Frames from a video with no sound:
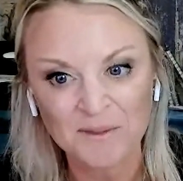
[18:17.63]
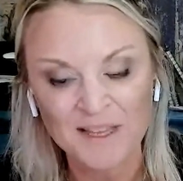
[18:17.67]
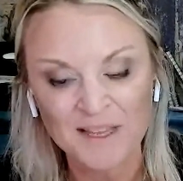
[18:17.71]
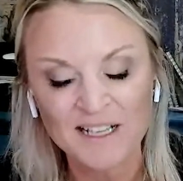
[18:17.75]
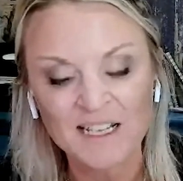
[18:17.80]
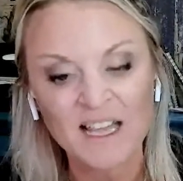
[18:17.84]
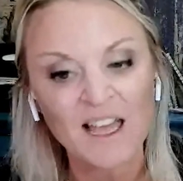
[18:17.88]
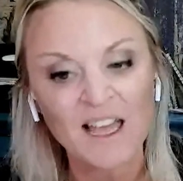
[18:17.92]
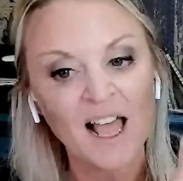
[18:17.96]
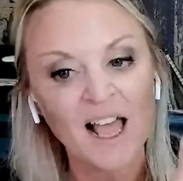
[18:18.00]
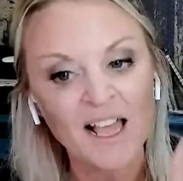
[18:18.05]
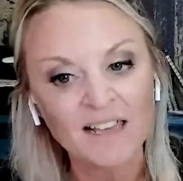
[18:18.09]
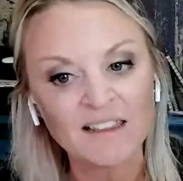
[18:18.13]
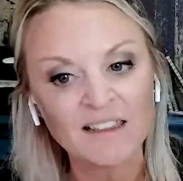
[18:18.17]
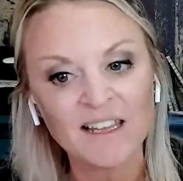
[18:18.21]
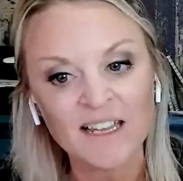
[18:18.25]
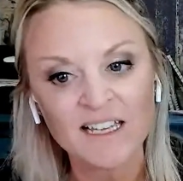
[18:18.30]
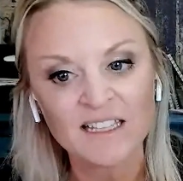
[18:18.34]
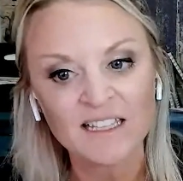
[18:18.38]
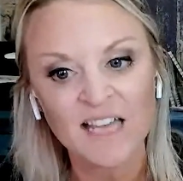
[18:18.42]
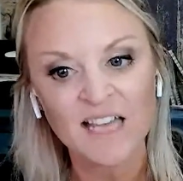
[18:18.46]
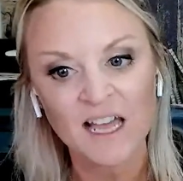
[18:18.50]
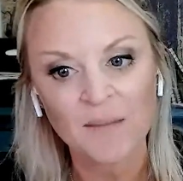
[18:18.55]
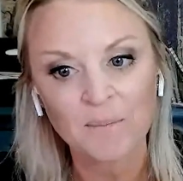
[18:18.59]
That I
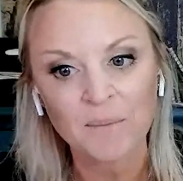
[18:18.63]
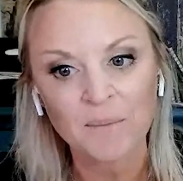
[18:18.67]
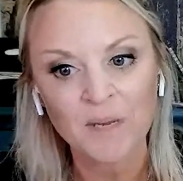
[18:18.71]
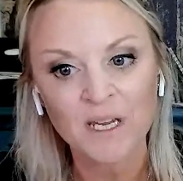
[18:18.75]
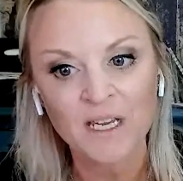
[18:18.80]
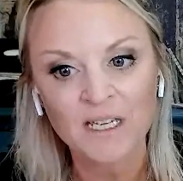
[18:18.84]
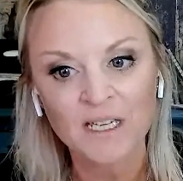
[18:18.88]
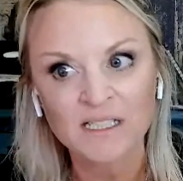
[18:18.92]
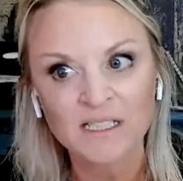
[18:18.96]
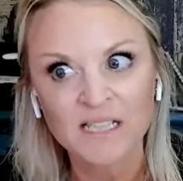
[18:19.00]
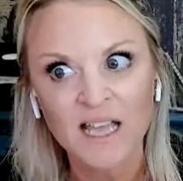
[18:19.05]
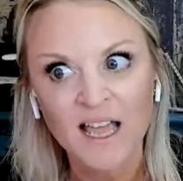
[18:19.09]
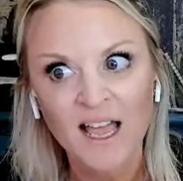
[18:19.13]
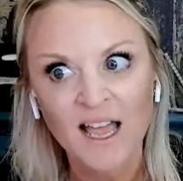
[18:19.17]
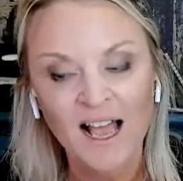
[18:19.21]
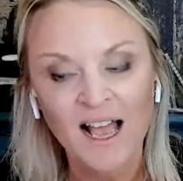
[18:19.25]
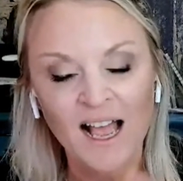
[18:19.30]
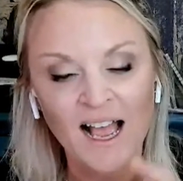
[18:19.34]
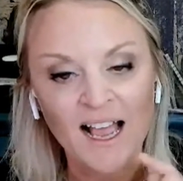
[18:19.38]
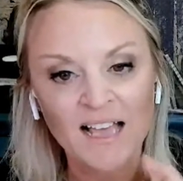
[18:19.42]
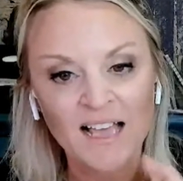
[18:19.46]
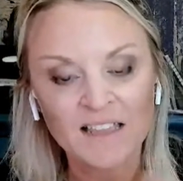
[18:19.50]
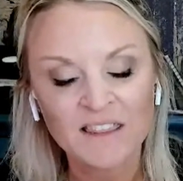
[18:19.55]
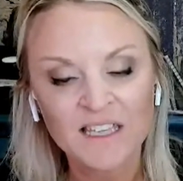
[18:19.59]
like that, because
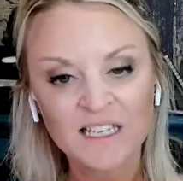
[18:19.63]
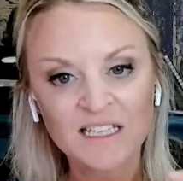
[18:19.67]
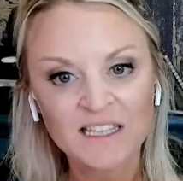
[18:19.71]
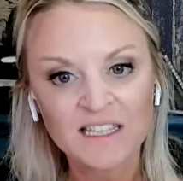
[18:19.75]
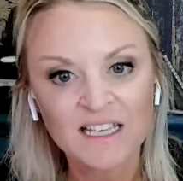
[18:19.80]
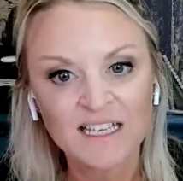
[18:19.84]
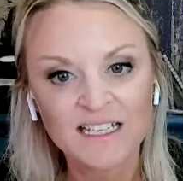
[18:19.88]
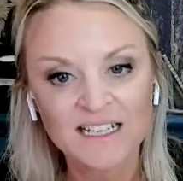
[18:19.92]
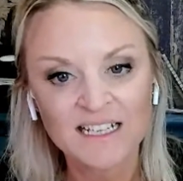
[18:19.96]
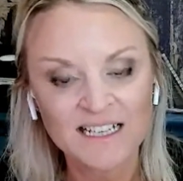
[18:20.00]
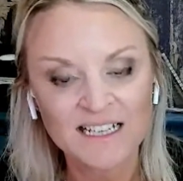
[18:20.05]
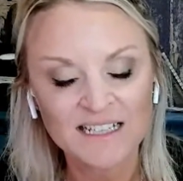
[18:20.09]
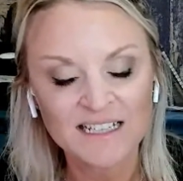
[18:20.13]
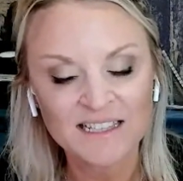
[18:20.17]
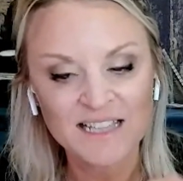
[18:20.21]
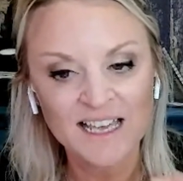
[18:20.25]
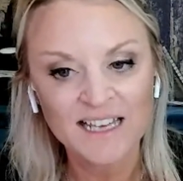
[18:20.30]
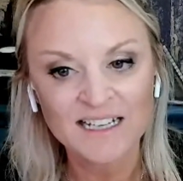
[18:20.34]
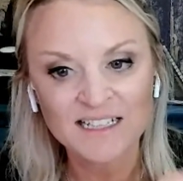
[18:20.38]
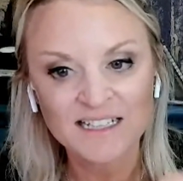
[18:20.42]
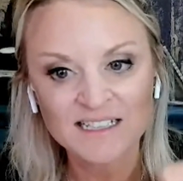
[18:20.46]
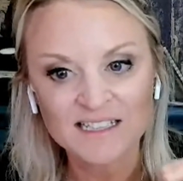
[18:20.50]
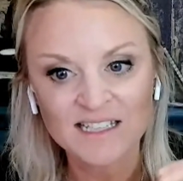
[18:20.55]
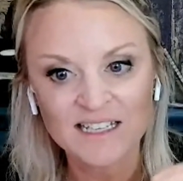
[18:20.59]
I think
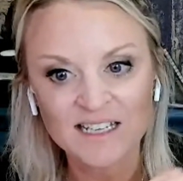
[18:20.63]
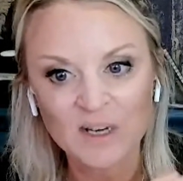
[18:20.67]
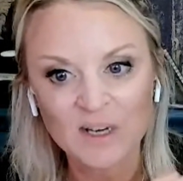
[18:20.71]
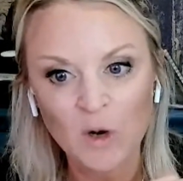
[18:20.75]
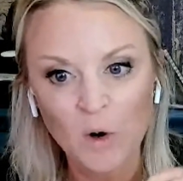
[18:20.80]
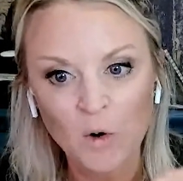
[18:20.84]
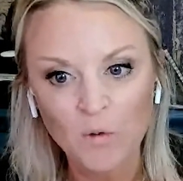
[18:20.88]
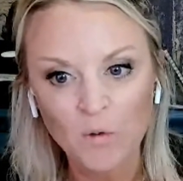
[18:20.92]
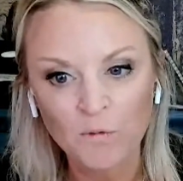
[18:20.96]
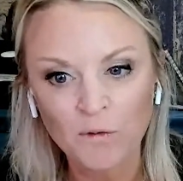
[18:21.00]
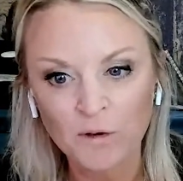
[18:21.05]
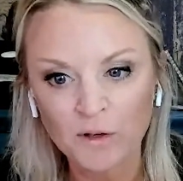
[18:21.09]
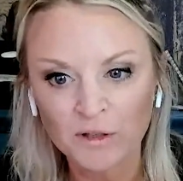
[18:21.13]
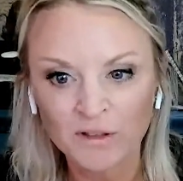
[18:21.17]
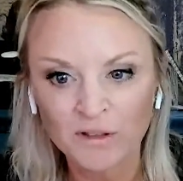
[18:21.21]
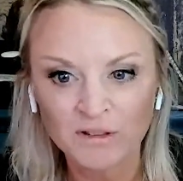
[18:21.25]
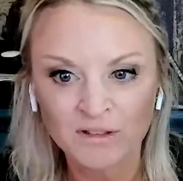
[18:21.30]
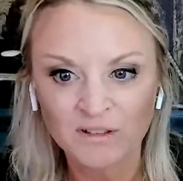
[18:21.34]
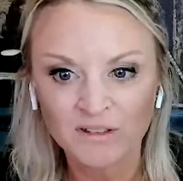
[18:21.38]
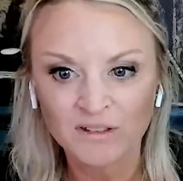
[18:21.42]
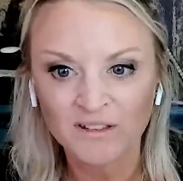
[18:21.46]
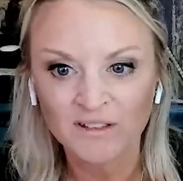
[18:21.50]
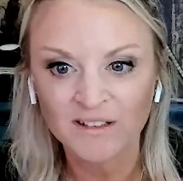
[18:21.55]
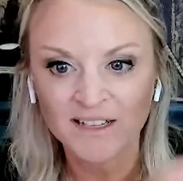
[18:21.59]
that is an
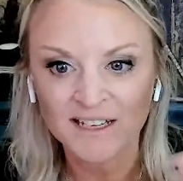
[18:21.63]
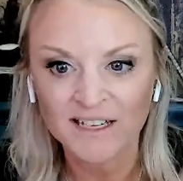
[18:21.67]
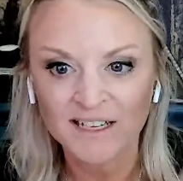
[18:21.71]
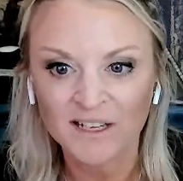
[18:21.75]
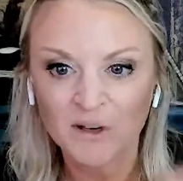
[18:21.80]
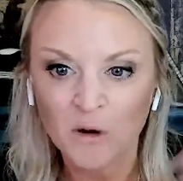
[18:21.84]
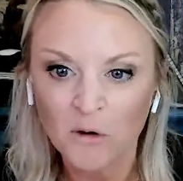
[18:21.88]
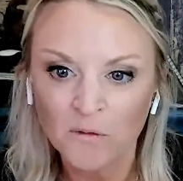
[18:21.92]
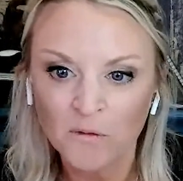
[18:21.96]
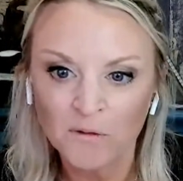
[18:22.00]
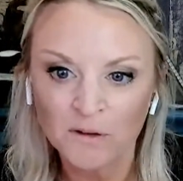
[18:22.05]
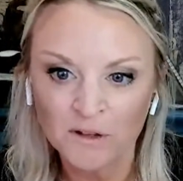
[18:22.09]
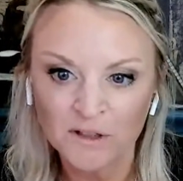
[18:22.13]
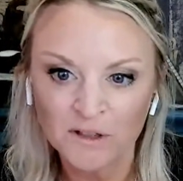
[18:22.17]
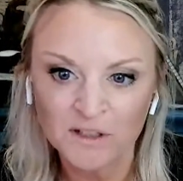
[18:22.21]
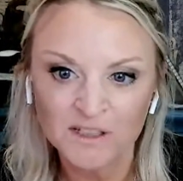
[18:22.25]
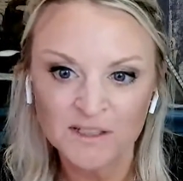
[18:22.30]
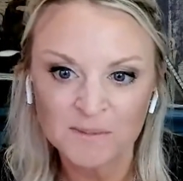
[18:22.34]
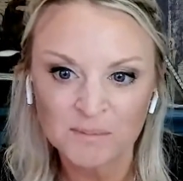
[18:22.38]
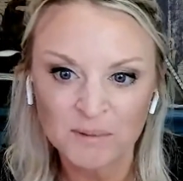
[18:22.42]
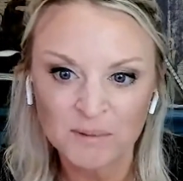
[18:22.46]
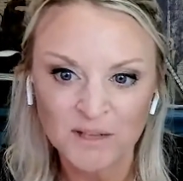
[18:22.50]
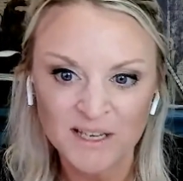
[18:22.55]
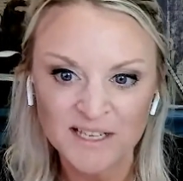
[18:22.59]
overlooked
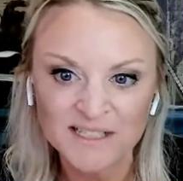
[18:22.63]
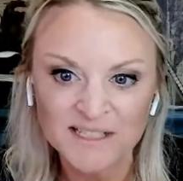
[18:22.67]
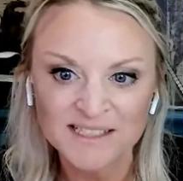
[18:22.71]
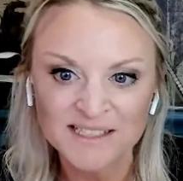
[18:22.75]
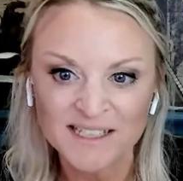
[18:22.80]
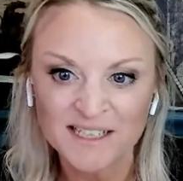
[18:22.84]
place.